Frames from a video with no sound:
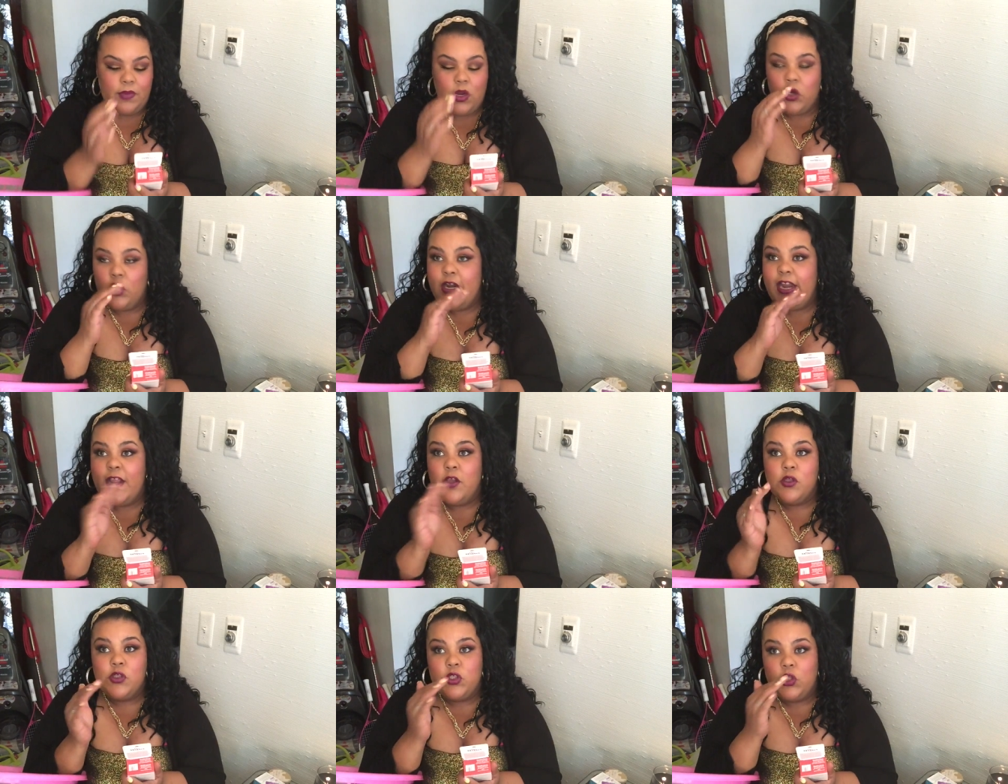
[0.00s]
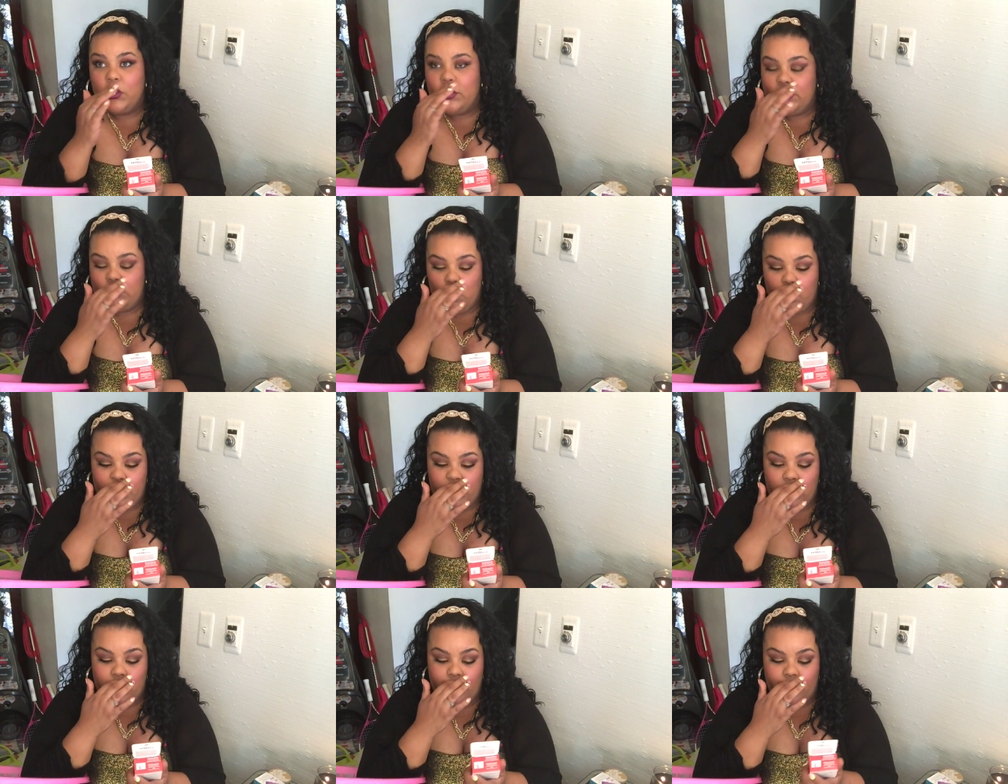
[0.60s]
Her nails look so
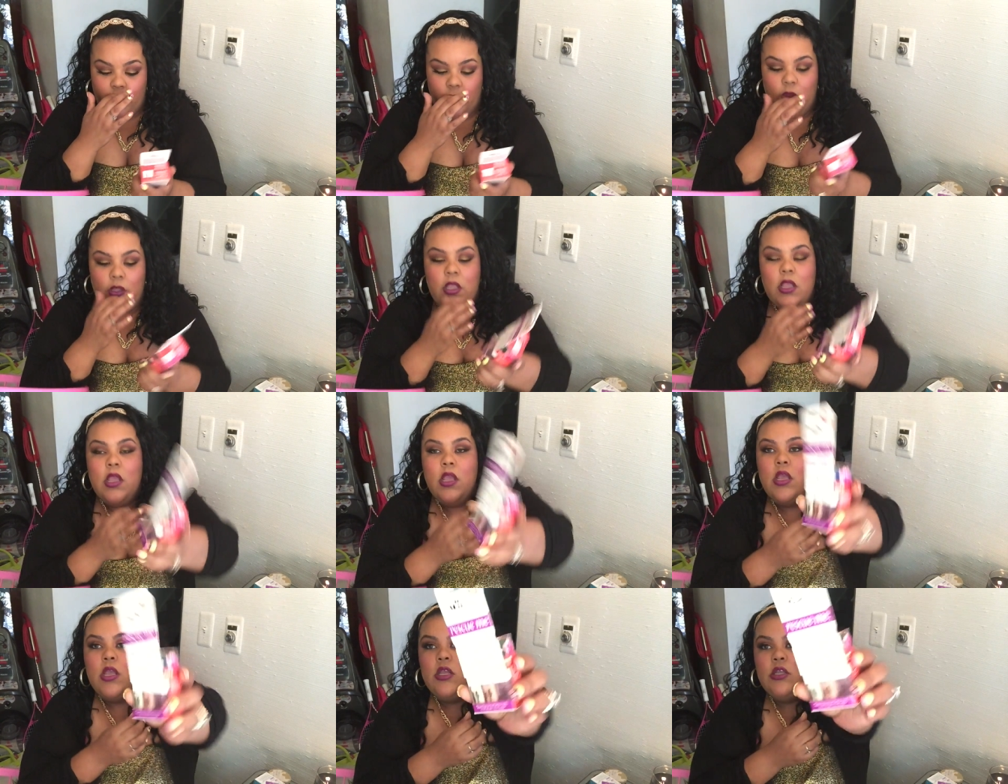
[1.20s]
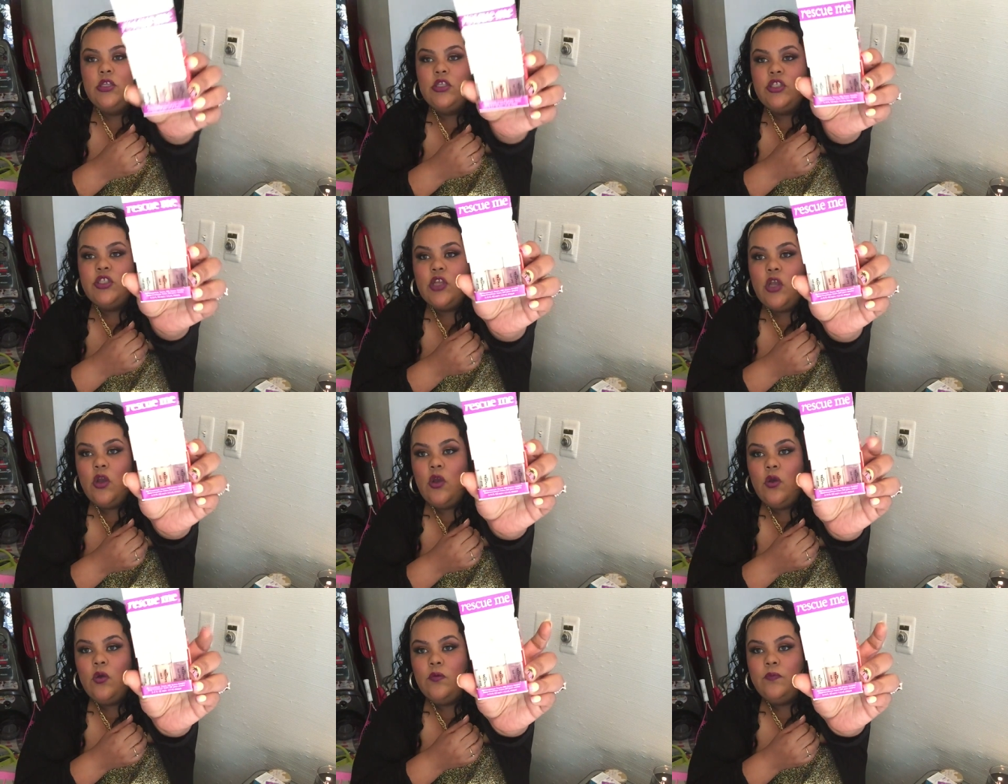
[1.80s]
beautiful.
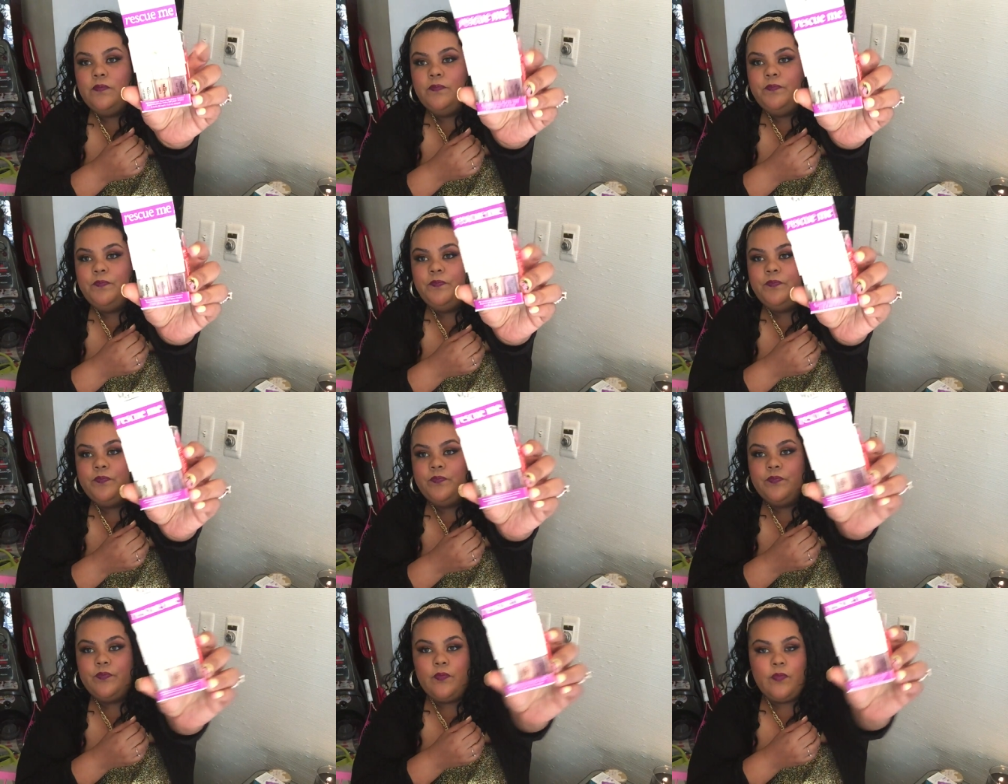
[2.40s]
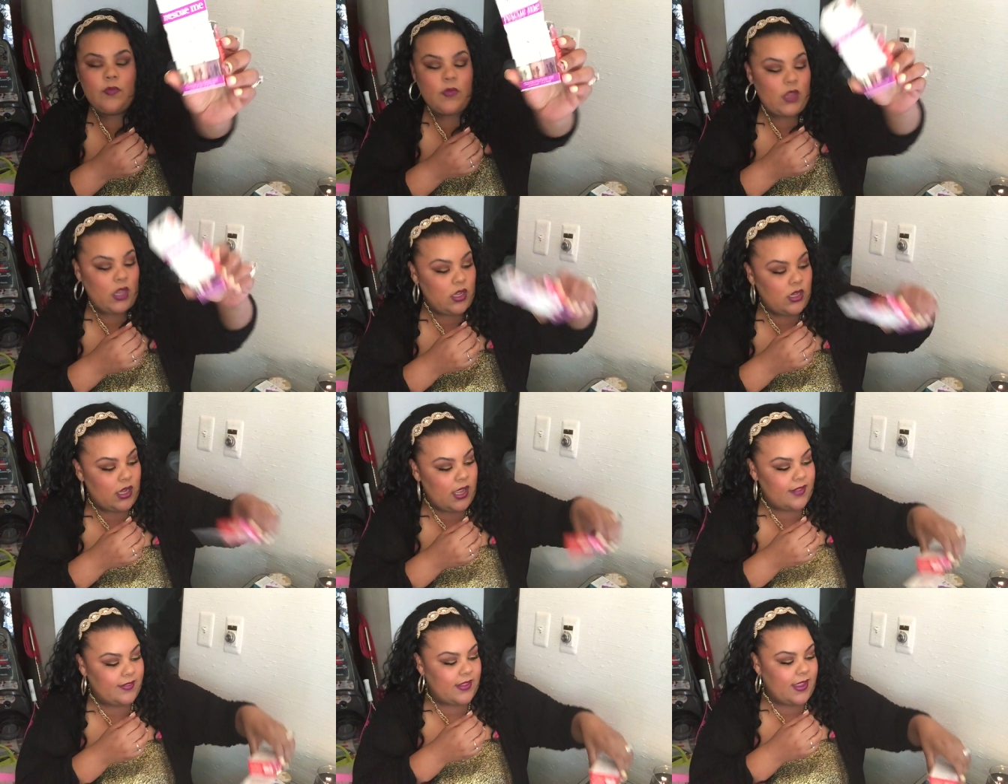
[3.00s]
So
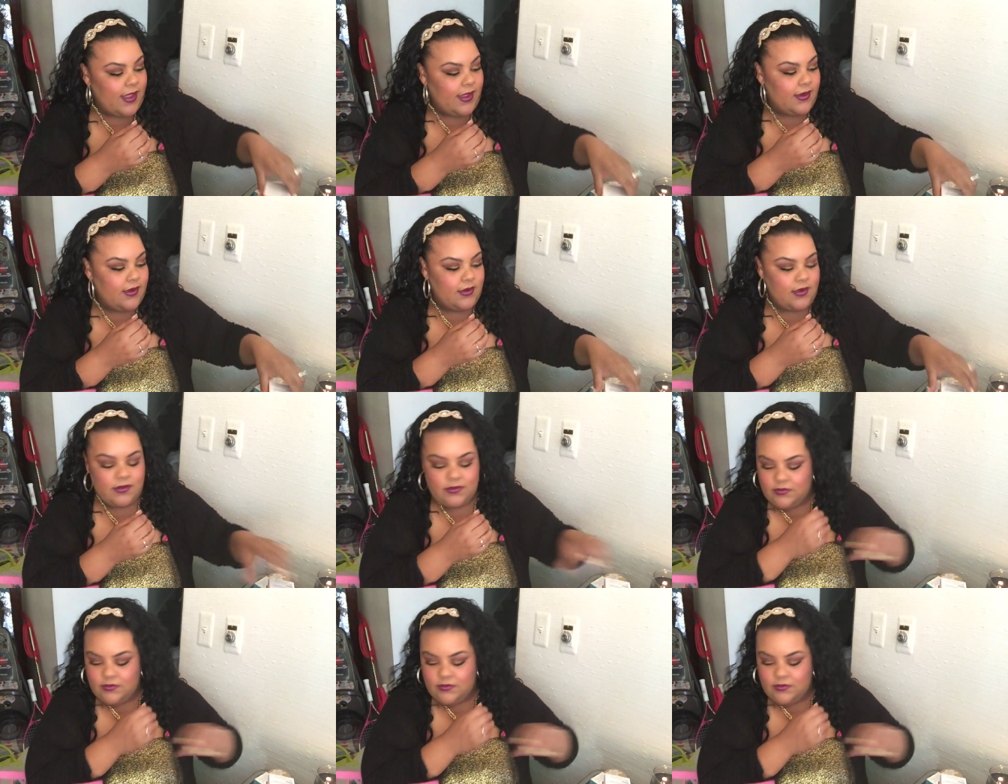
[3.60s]
got that.